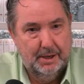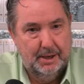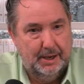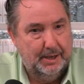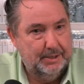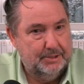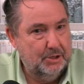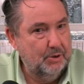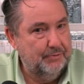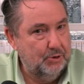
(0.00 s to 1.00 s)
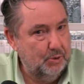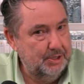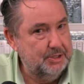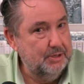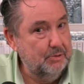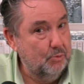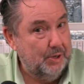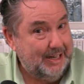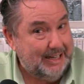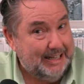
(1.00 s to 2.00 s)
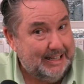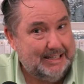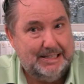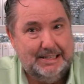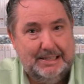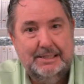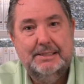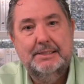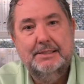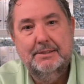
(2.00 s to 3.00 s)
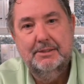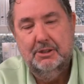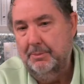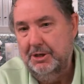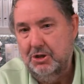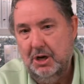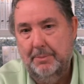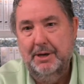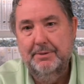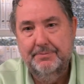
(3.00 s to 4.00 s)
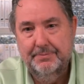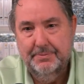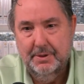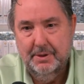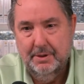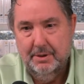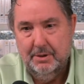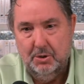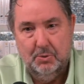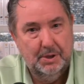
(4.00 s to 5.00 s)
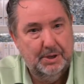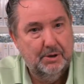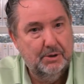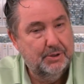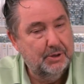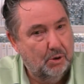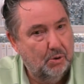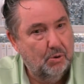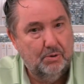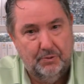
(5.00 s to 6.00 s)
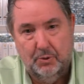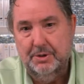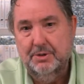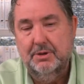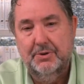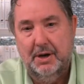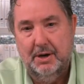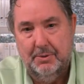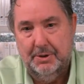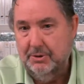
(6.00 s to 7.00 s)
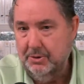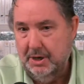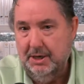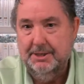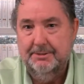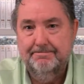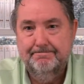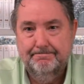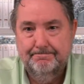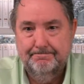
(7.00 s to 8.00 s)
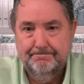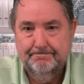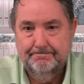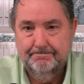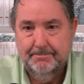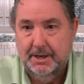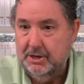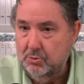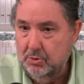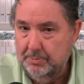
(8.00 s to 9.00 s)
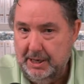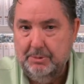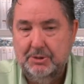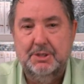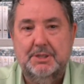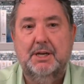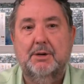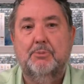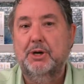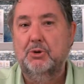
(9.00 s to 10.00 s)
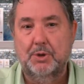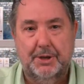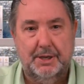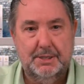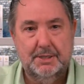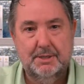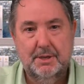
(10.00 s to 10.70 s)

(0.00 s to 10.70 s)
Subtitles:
And so if you listen, really listen, Shama Shama, you will hear the Kol voice of Yahweh, your God. And you will be able to celebrate with us.